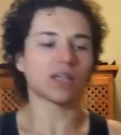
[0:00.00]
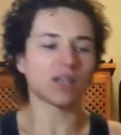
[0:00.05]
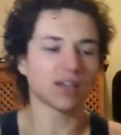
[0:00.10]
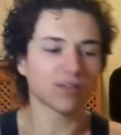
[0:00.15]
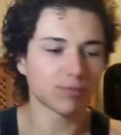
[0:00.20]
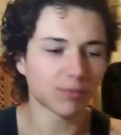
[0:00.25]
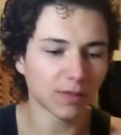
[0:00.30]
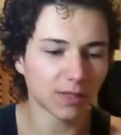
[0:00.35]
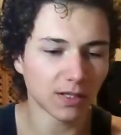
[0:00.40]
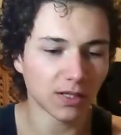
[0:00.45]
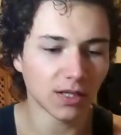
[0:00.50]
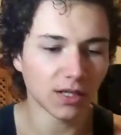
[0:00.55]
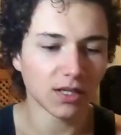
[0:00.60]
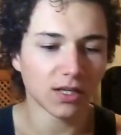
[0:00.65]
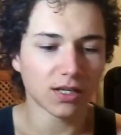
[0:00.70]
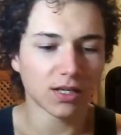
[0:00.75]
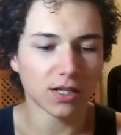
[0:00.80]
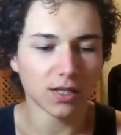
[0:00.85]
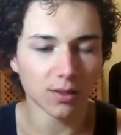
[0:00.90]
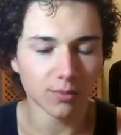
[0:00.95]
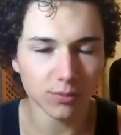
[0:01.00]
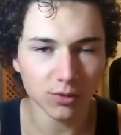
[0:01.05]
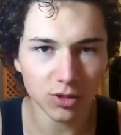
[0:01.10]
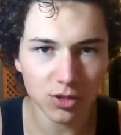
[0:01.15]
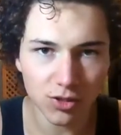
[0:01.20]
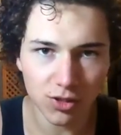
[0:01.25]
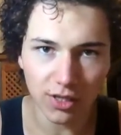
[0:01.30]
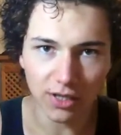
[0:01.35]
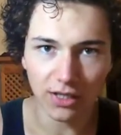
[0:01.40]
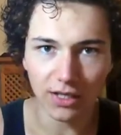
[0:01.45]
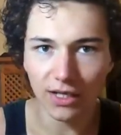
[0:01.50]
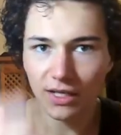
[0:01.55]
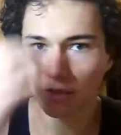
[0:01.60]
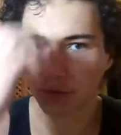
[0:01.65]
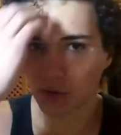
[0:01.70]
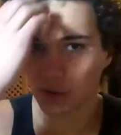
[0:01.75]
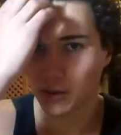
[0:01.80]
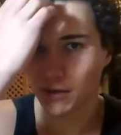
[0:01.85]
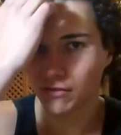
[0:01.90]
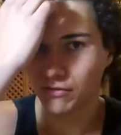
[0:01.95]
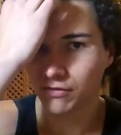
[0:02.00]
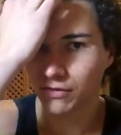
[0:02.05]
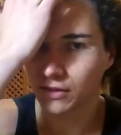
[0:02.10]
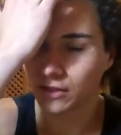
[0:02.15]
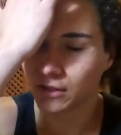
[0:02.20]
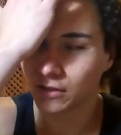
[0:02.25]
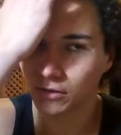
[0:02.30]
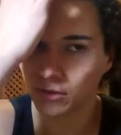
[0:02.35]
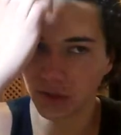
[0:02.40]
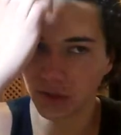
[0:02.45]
I've been um, struggling with a few